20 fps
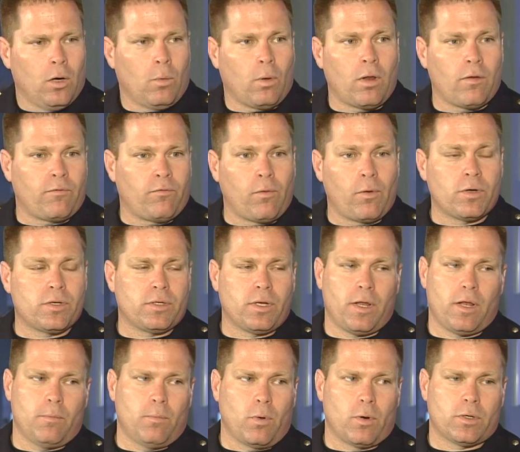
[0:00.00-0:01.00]
Well, unfortunately,
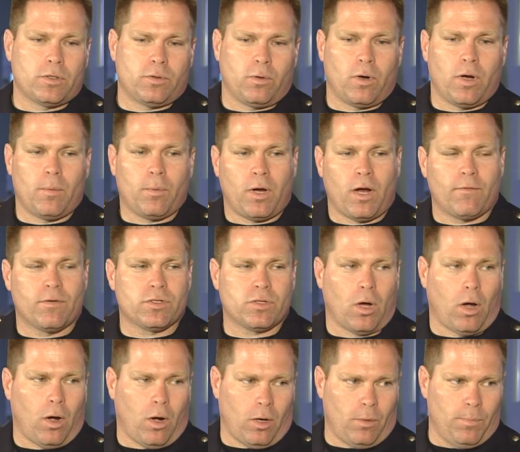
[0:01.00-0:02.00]
the moratorium covers
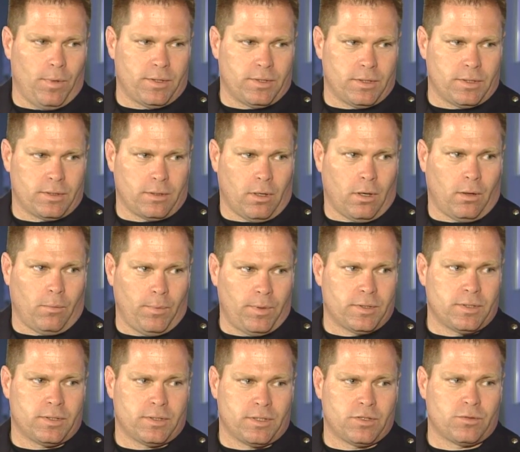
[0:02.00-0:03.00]
all business, all
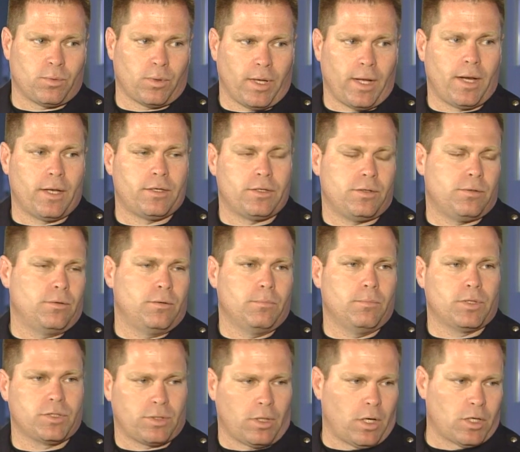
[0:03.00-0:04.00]
businesses related to
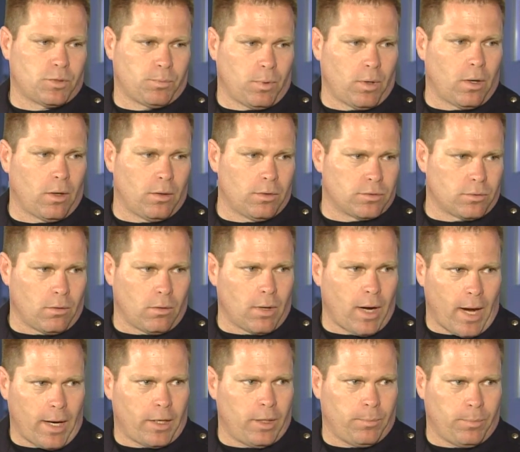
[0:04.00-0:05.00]
massage parlors or
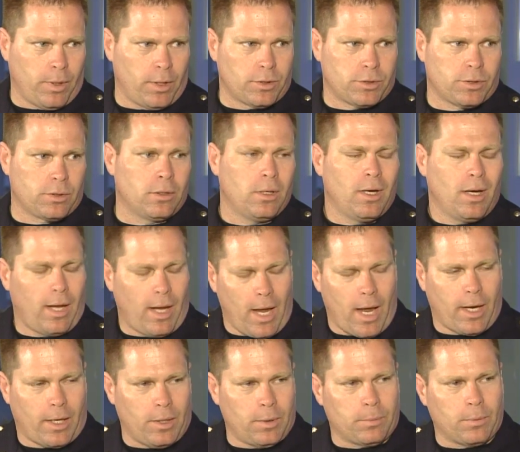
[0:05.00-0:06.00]
acupuncture,
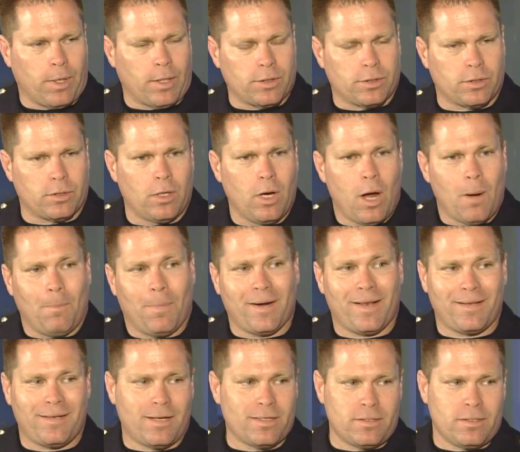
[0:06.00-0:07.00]
acupressure, but
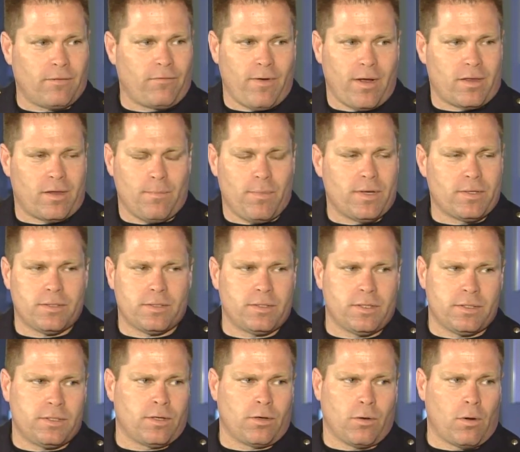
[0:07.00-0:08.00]
it doesn't affect the
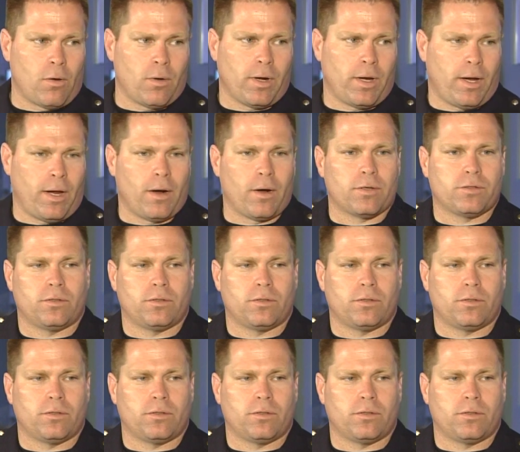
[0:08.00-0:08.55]
businesses that are already here.